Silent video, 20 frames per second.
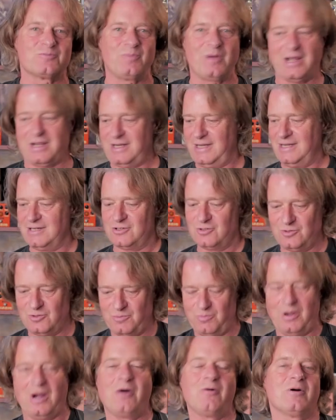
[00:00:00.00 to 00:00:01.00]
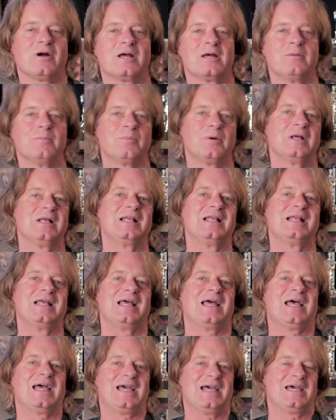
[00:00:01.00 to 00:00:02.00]
back into the power amp.
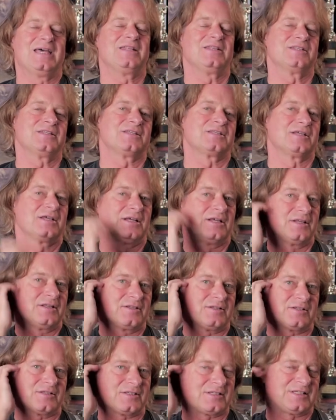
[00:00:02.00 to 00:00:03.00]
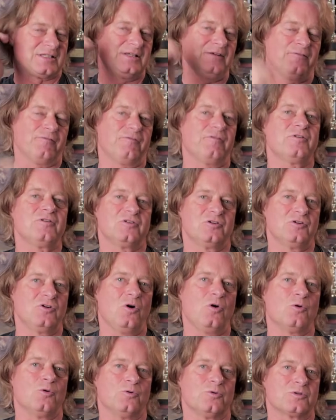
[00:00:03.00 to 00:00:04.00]
And different
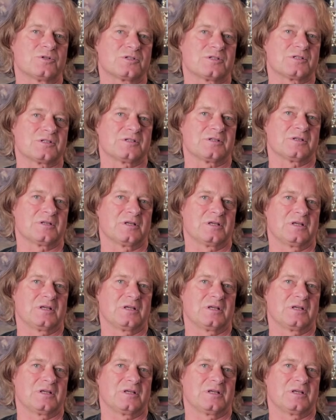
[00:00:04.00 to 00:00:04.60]
notes,